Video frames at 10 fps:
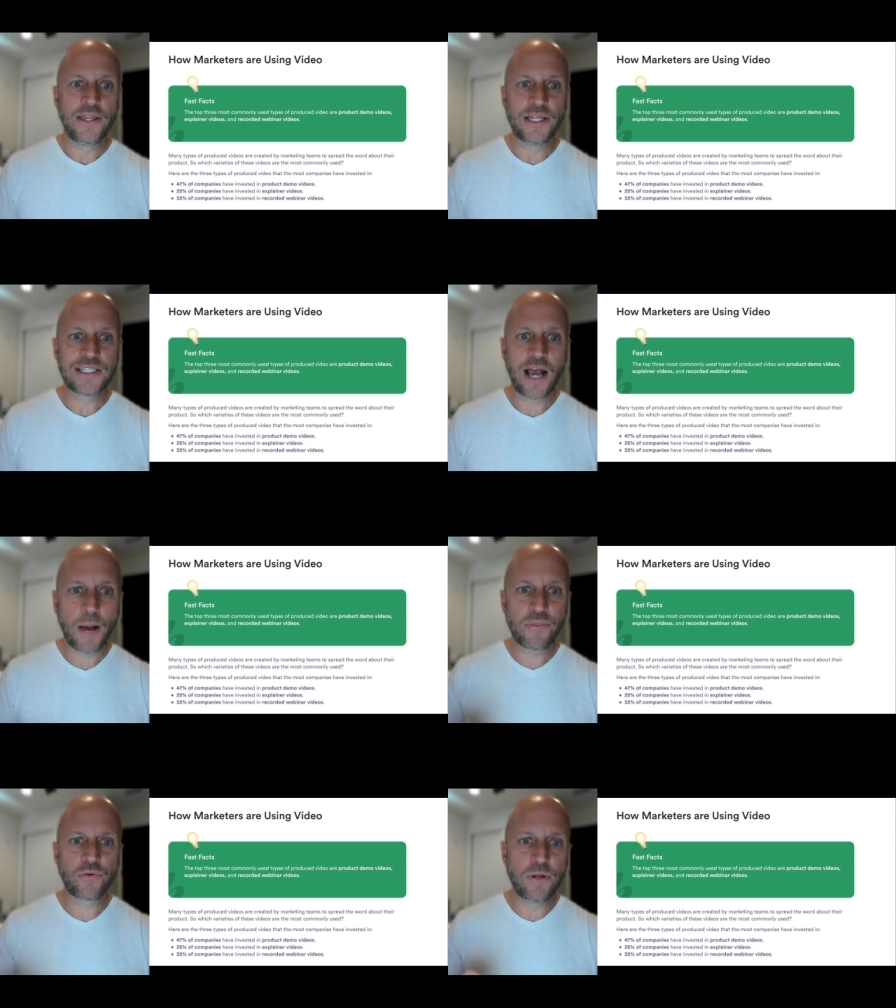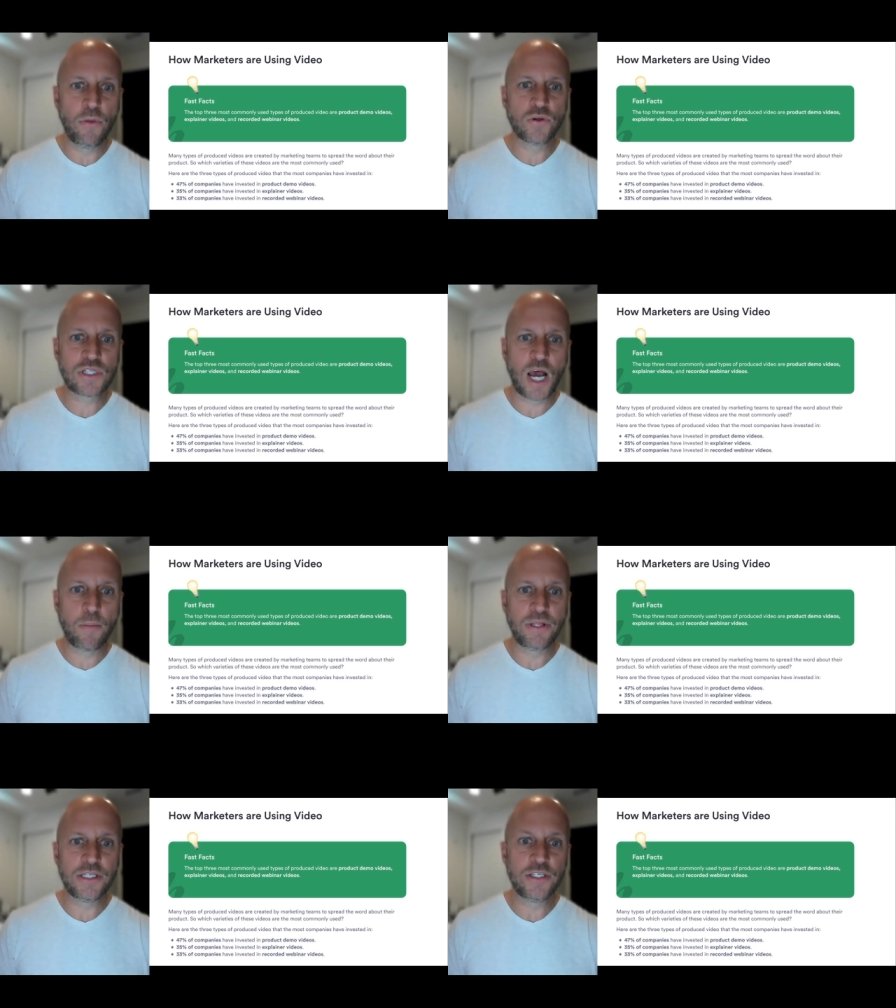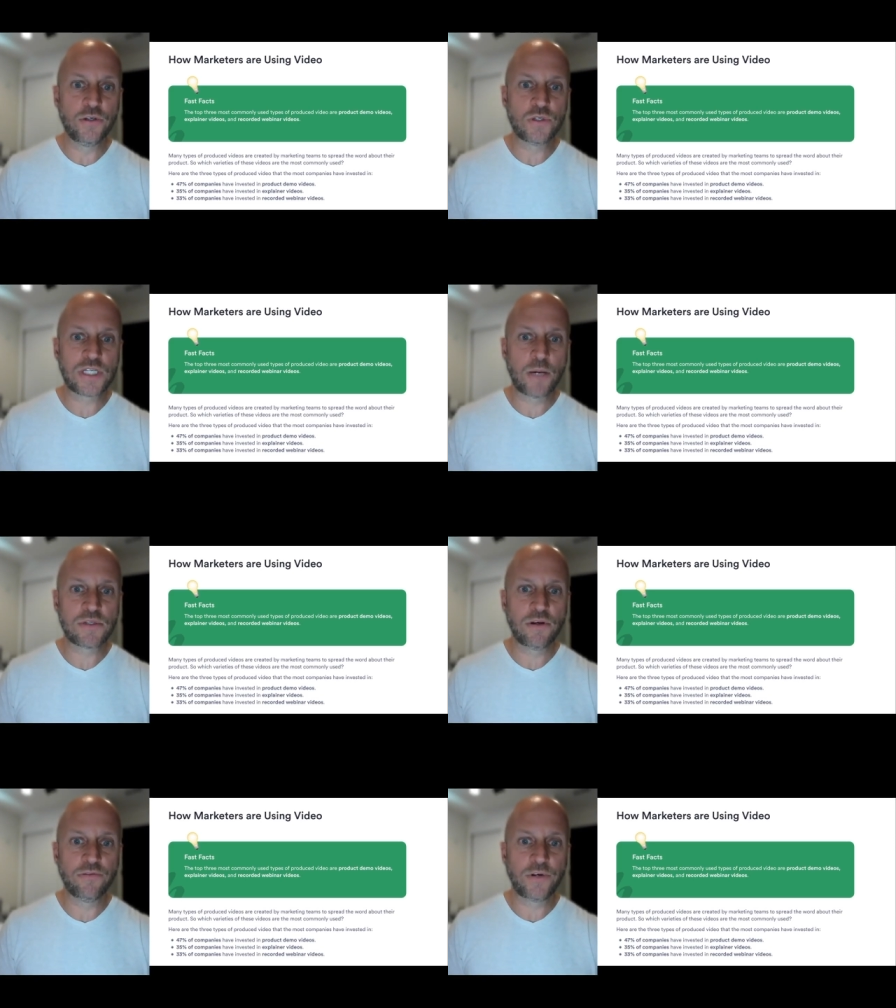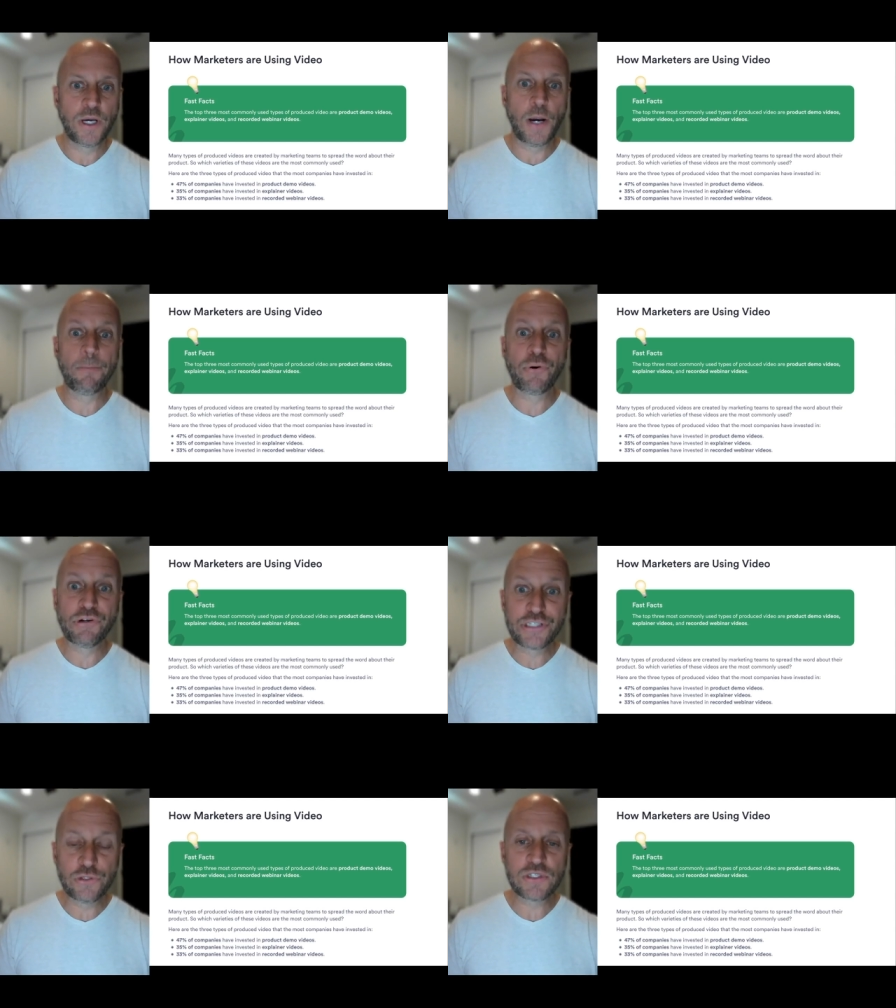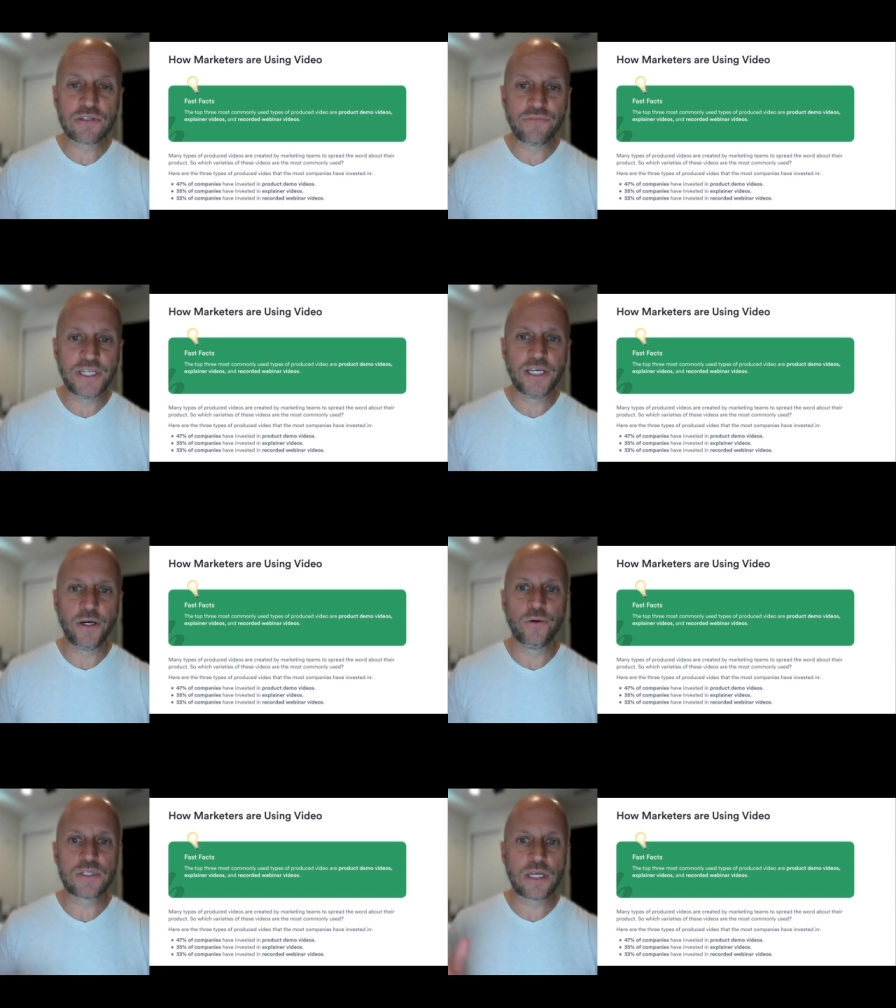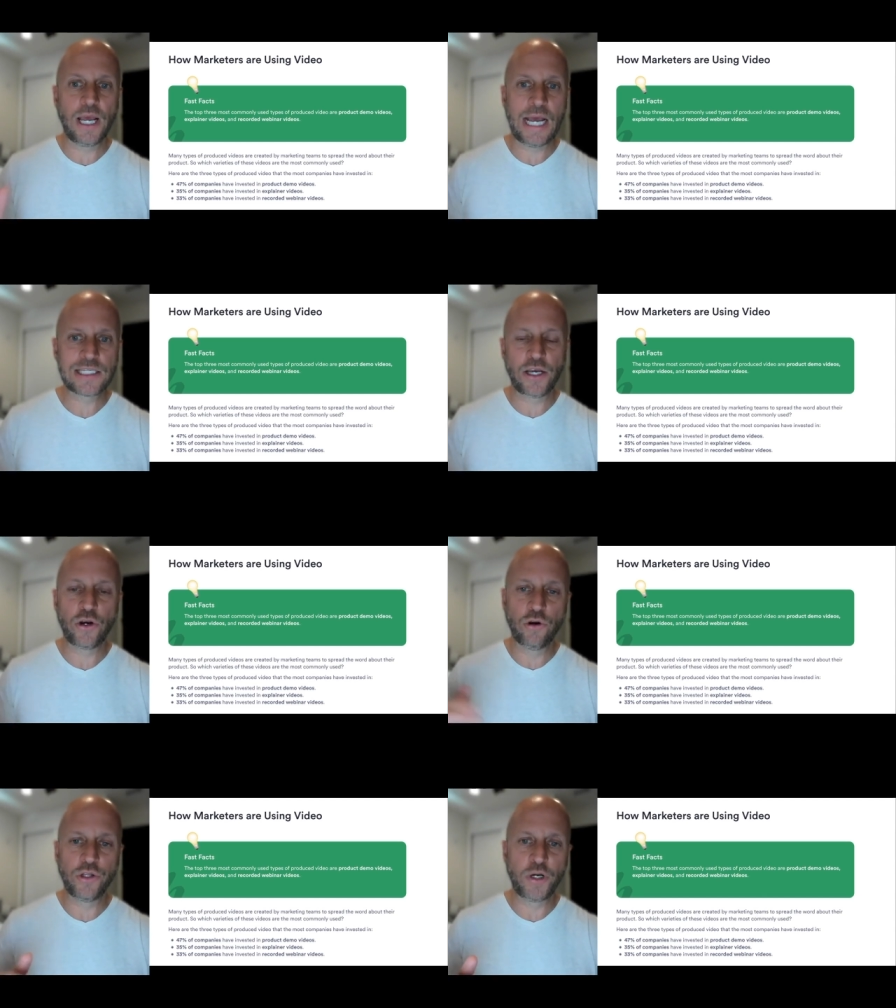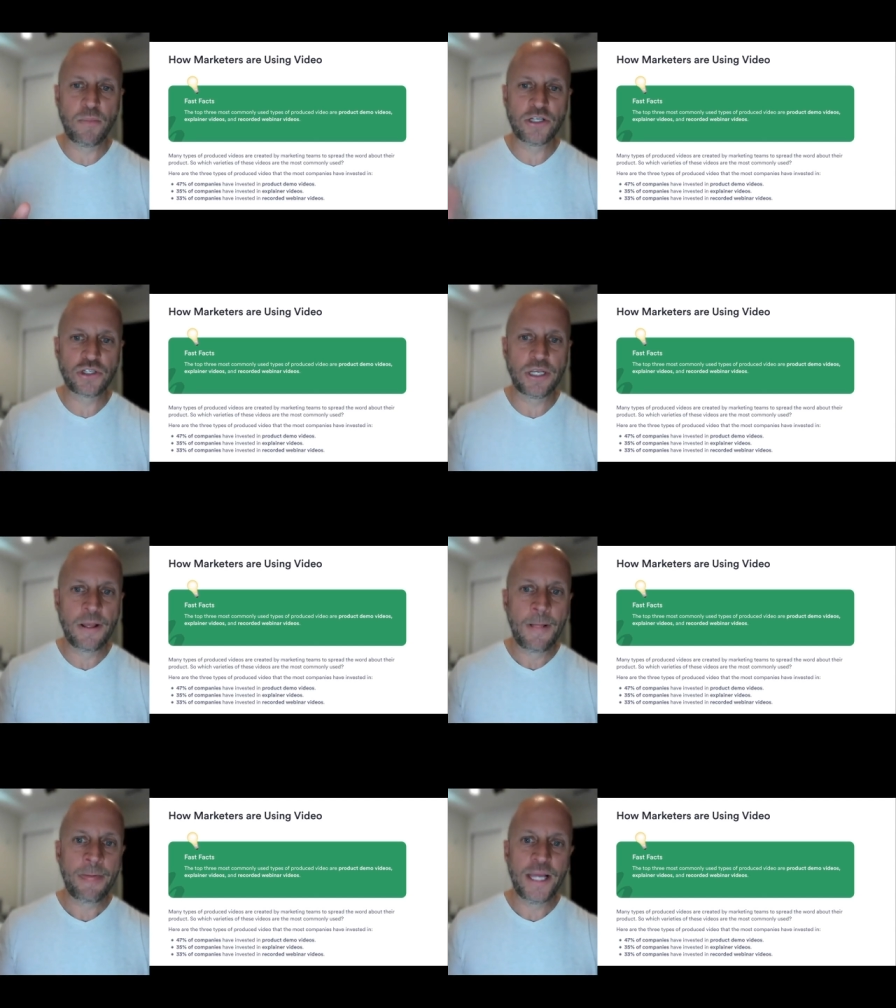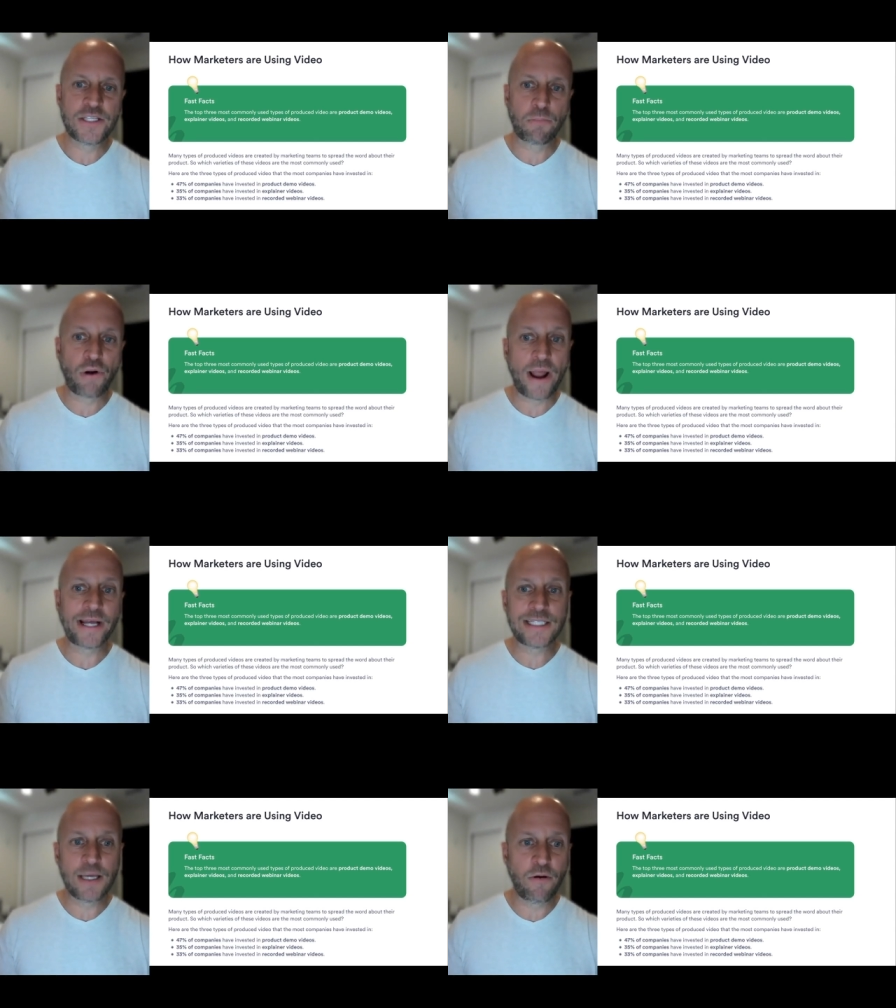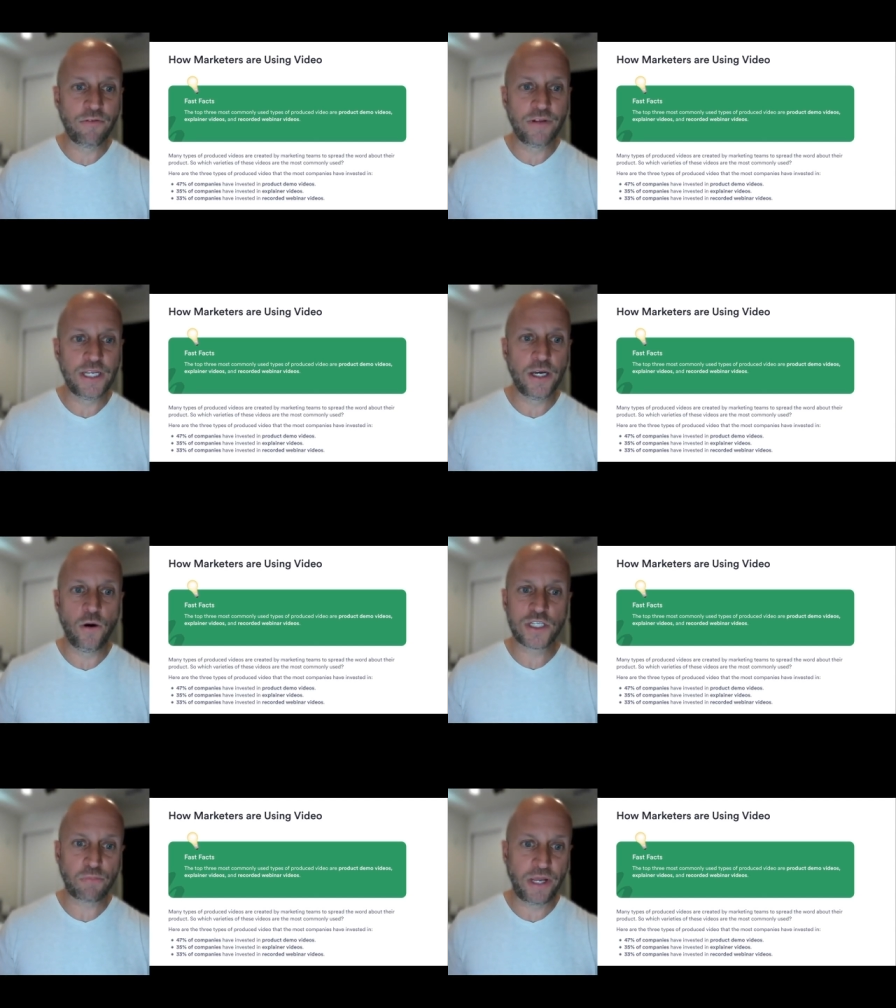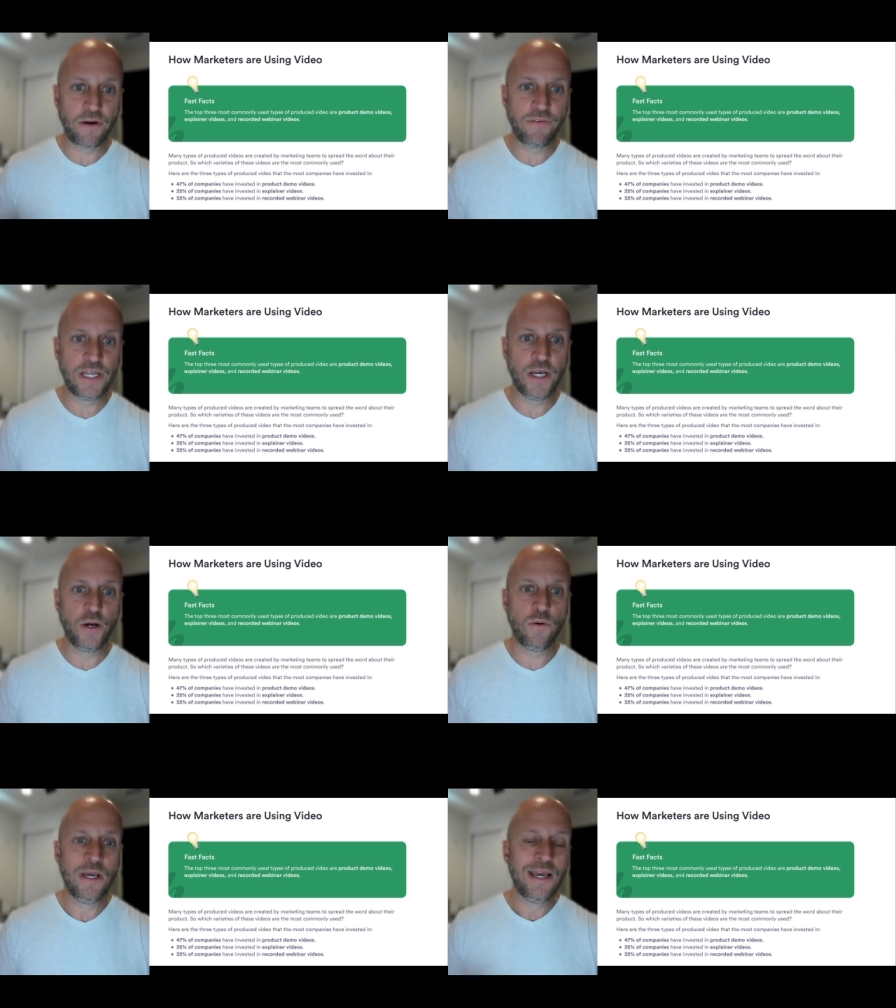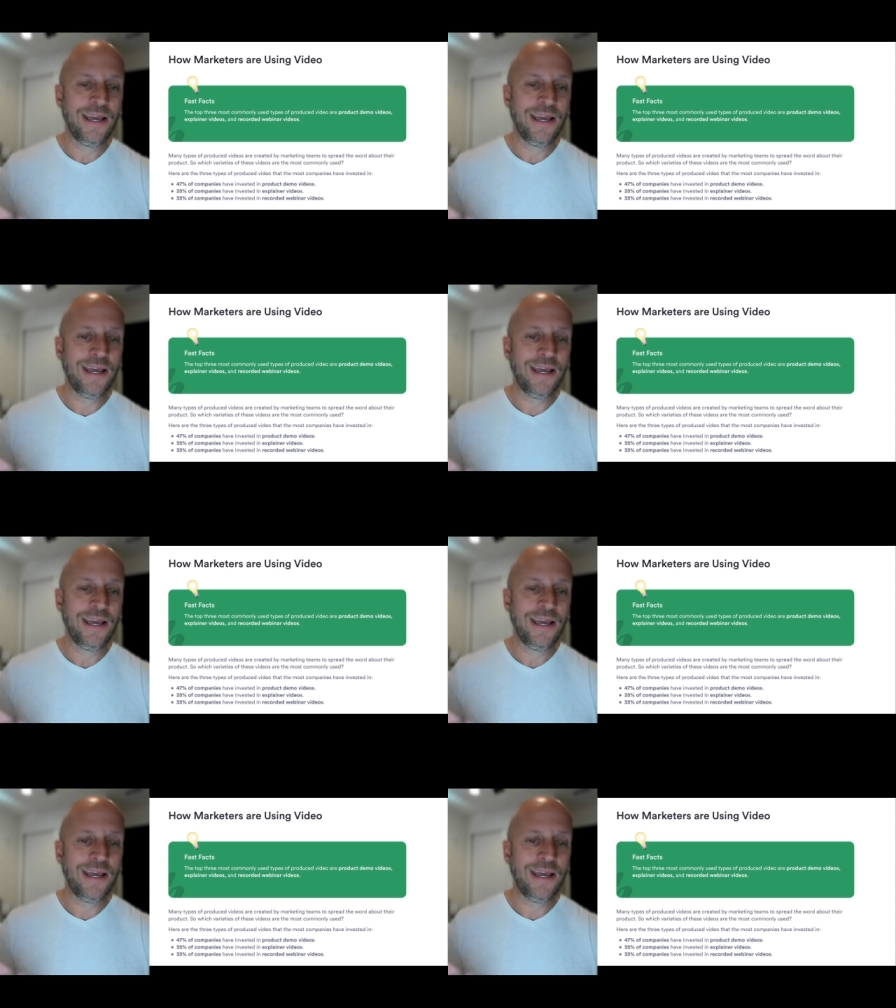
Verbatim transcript: the top three most commonly used types of uh, produced videos. As I earlier mentioned, it's a product demo video, explainer video,